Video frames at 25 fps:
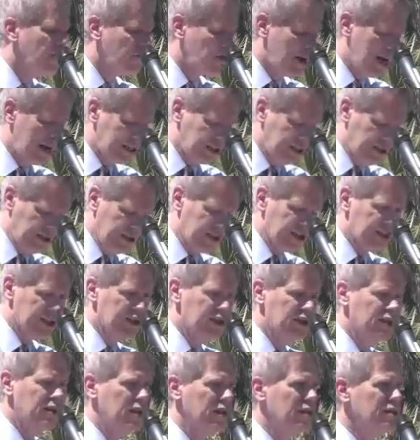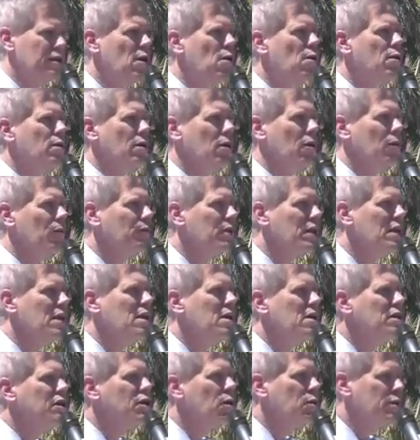fractions the total.
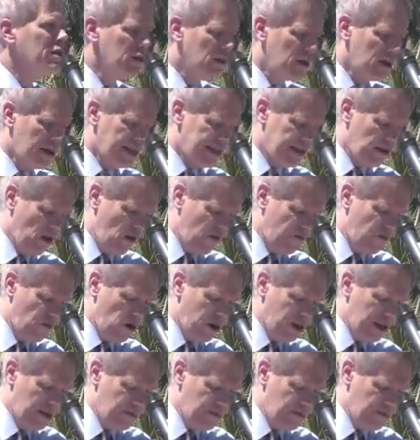So when you look at the overall